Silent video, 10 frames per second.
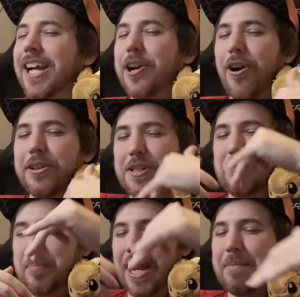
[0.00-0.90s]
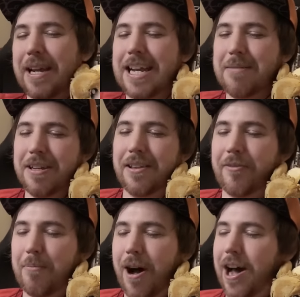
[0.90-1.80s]
Like you're on this big behemoth
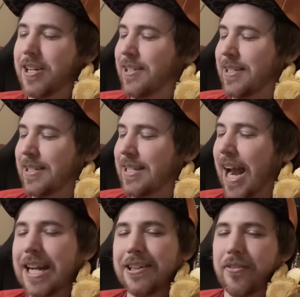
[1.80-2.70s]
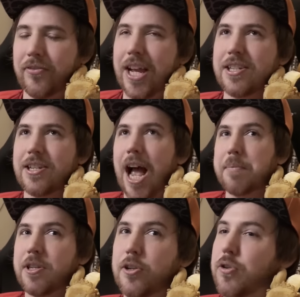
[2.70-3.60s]
of a mon and just this tiny little thing
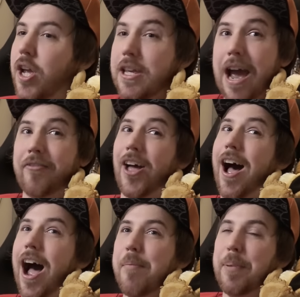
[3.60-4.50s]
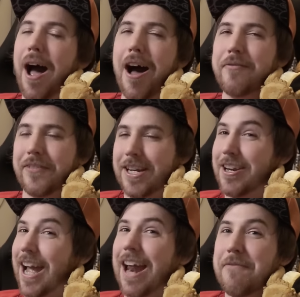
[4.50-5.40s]
stops you. You have to hop off and
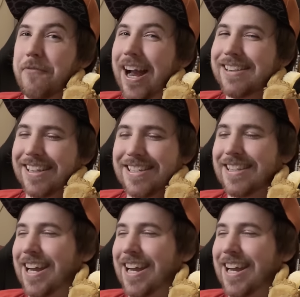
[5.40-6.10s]
you gotta fight this